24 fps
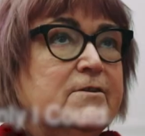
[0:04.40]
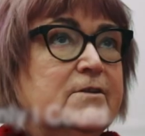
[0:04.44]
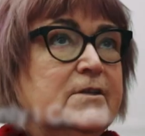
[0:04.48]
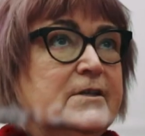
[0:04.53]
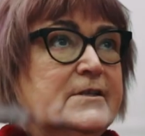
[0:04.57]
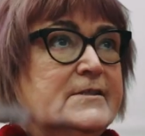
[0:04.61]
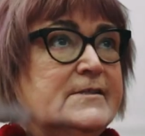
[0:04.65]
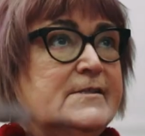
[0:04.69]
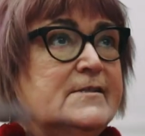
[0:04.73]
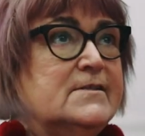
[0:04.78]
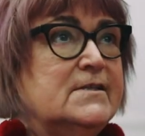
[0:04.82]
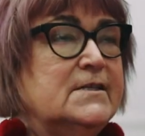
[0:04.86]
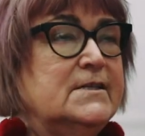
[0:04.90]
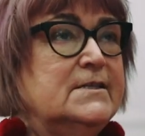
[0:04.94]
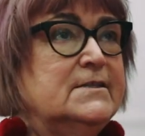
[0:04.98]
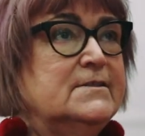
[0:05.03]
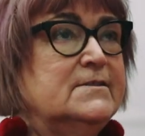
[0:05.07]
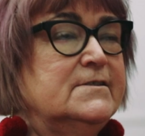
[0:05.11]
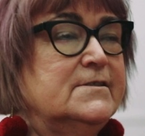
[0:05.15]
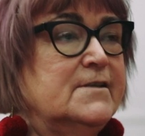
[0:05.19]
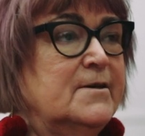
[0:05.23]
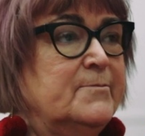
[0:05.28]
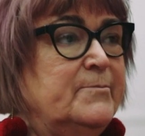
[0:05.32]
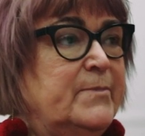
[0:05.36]
This
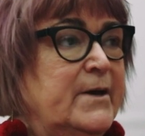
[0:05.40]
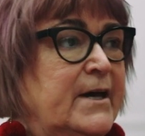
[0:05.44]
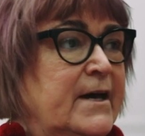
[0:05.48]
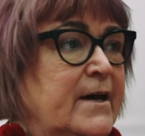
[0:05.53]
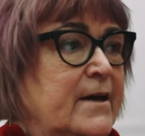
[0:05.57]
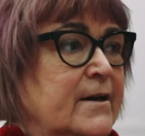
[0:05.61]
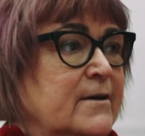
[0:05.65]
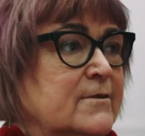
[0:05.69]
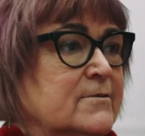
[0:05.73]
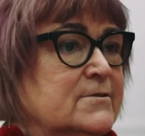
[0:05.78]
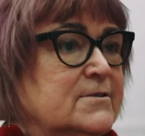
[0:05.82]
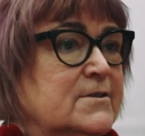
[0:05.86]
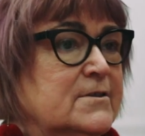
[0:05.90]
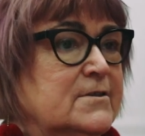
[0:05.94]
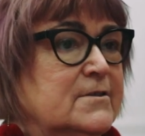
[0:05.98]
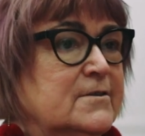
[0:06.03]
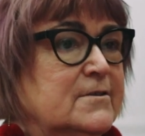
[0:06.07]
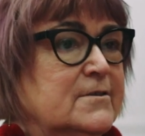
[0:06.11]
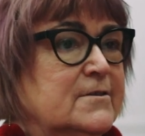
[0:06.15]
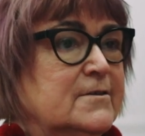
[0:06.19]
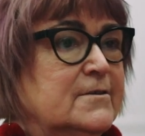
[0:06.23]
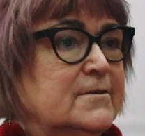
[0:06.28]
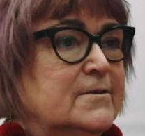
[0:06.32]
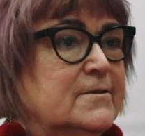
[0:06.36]
is about
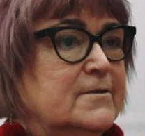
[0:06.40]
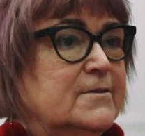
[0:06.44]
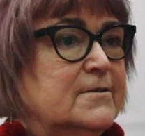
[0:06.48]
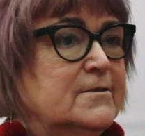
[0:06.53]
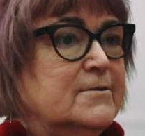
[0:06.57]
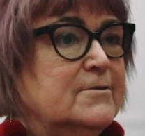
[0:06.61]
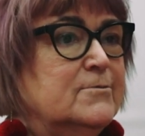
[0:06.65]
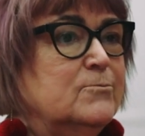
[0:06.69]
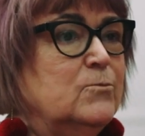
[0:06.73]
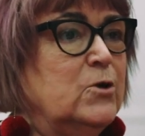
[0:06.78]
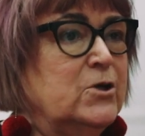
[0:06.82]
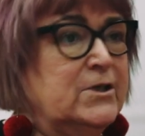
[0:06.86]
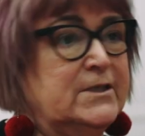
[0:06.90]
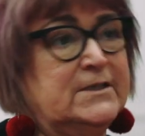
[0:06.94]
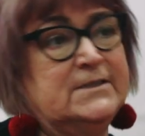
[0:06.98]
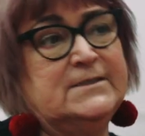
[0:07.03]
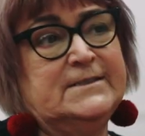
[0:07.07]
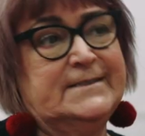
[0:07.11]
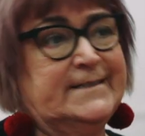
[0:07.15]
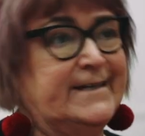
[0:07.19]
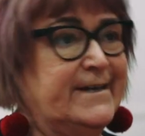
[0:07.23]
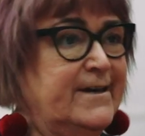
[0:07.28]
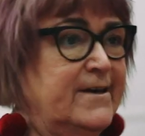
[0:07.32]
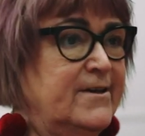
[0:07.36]

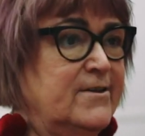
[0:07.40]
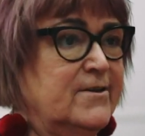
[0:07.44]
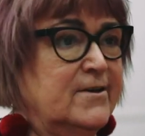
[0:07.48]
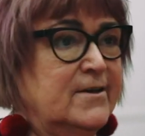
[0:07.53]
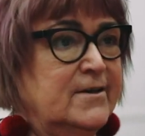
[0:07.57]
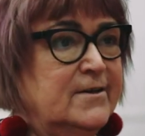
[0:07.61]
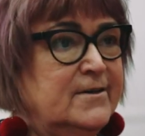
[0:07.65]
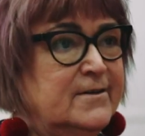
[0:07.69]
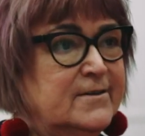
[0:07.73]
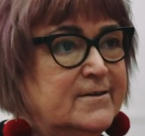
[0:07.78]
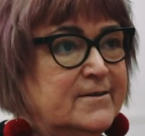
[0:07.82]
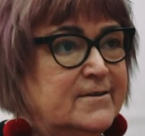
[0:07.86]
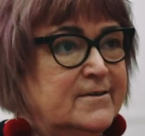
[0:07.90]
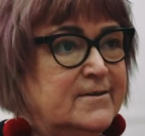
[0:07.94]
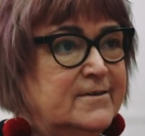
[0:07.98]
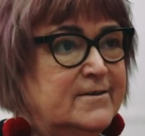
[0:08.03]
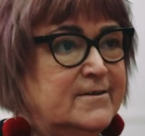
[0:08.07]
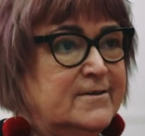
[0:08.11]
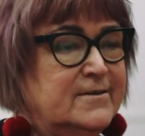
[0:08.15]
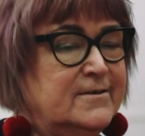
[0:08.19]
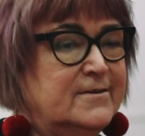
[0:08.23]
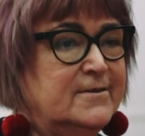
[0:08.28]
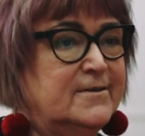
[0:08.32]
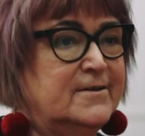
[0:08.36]
working together.
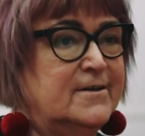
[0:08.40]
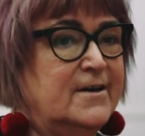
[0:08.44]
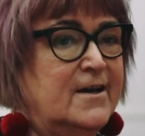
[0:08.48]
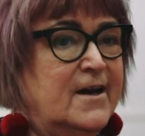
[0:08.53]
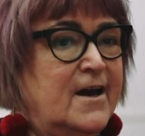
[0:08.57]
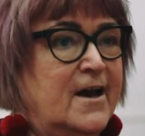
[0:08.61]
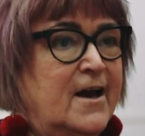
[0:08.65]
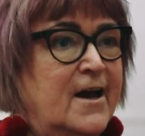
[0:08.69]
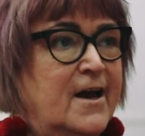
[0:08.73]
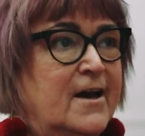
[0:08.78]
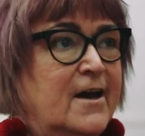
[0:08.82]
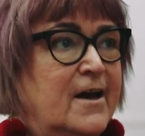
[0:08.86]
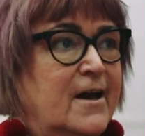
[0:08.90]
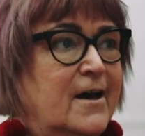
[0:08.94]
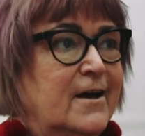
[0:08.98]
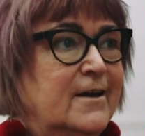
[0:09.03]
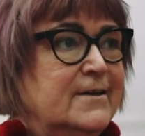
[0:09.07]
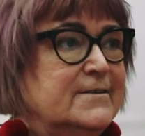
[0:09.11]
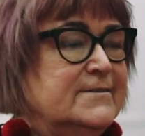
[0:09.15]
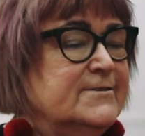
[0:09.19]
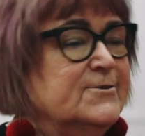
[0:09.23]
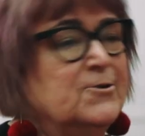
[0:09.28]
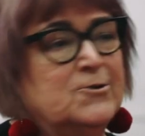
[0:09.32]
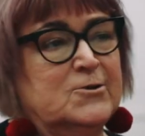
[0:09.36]

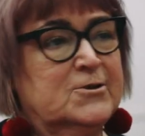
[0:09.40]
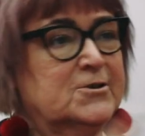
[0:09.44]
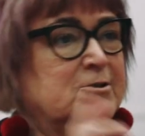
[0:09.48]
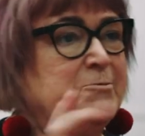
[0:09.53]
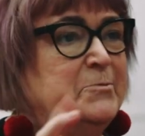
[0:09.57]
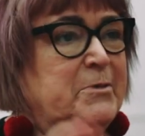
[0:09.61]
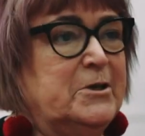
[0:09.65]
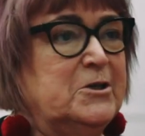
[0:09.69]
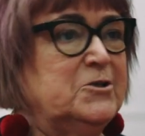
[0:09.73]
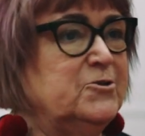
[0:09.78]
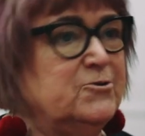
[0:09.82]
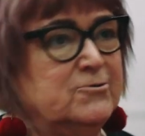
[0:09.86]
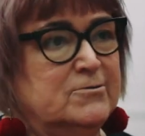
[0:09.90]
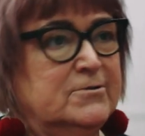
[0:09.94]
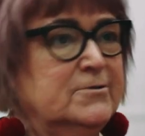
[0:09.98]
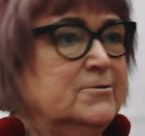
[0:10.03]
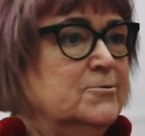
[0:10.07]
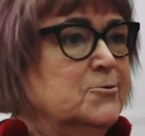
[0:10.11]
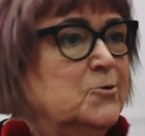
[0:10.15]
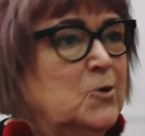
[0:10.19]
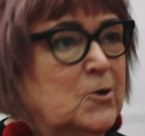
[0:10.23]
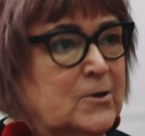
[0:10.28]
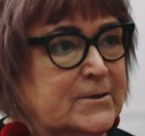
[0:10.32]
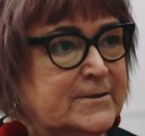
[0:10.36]
It's not going to be a cute
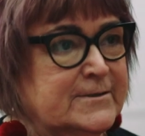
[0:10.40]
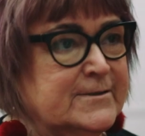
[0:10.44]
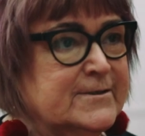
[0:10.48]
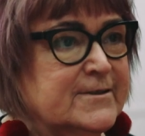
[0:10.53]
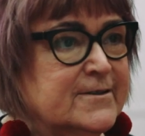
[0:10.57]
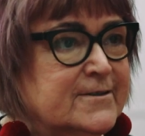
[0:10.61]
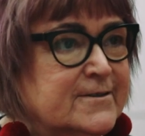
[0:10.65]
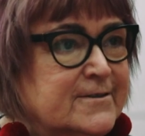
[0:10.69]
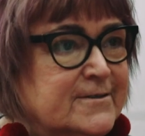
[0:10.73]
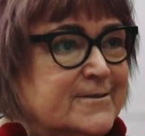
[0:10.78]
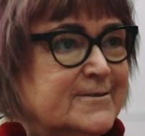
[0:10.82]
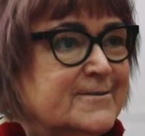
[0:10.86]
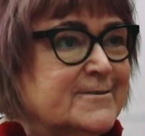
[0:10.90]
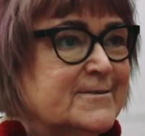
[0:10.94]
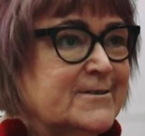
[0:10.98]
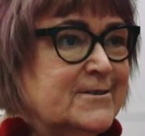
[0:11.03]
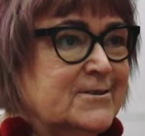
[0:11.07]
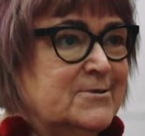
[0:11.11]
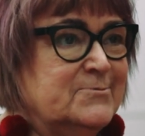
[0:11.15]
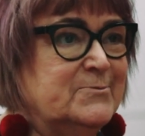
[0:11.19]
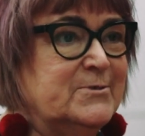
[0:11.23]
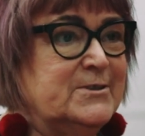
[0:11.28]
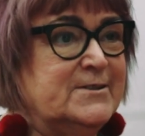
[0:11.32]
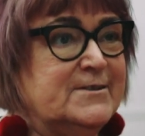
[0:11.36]
little concert. It's
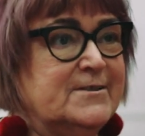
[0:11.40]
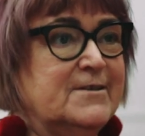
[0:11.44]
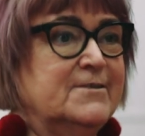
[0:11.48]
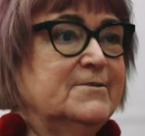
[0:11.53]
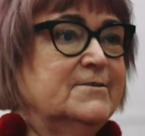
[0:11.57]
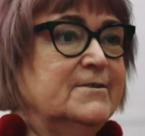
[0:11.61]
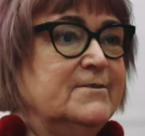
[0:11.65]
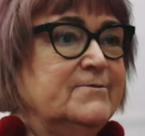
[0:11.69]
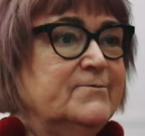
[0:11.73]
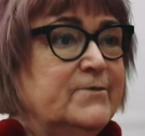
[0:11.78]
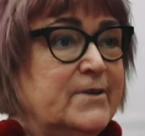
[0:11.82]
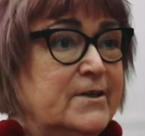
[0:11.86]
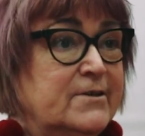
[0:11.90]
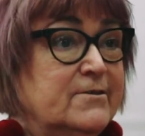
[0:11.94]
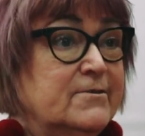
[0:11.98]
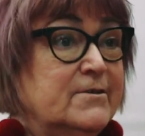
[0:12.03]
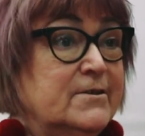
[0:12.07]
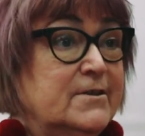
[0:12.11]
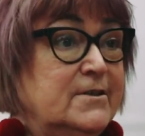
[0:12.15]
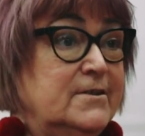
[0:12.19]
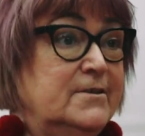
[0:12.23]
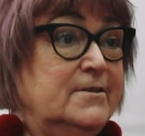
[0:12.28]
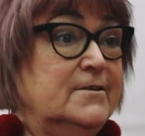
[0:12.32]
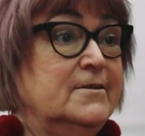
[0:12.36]
going to be something
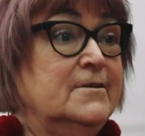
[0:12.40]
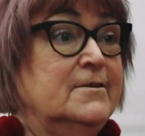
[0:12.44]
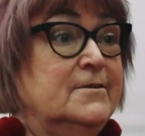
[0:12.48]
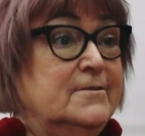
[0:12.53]
very